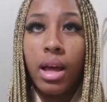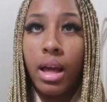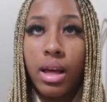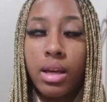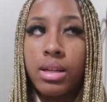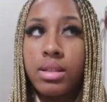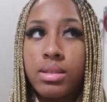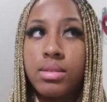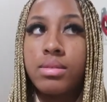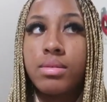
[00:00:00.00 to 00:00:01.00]

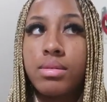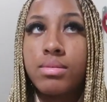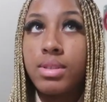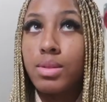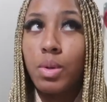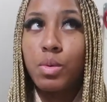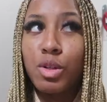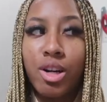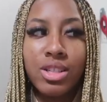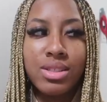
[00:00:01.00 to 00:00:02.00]
And this week was
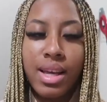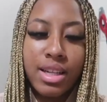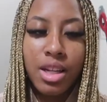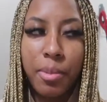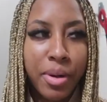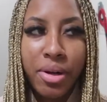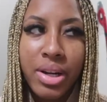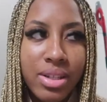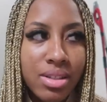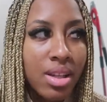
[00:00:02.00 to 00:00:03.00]
already just hectic,
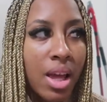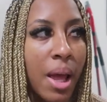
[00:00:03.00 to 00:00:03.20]
period.